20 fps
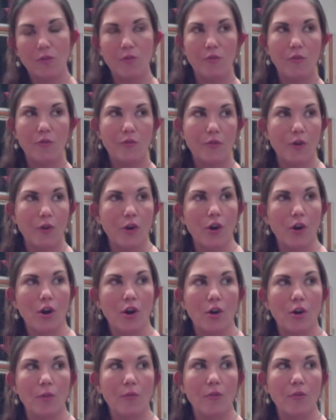
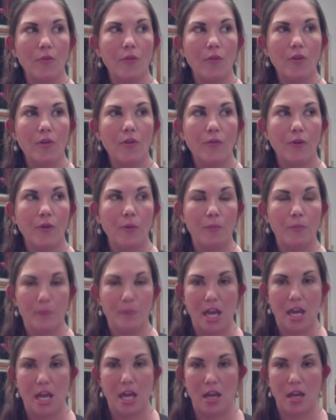for
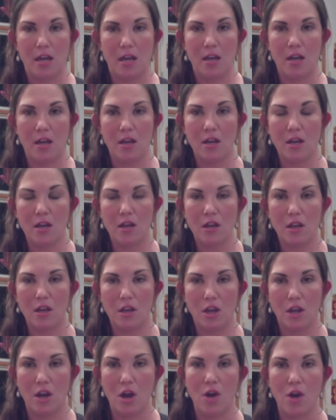being, you
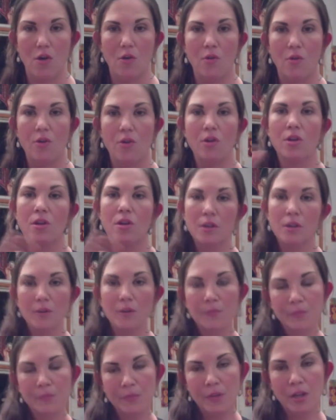know,
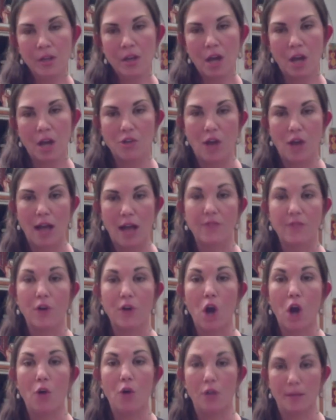attractive or owning my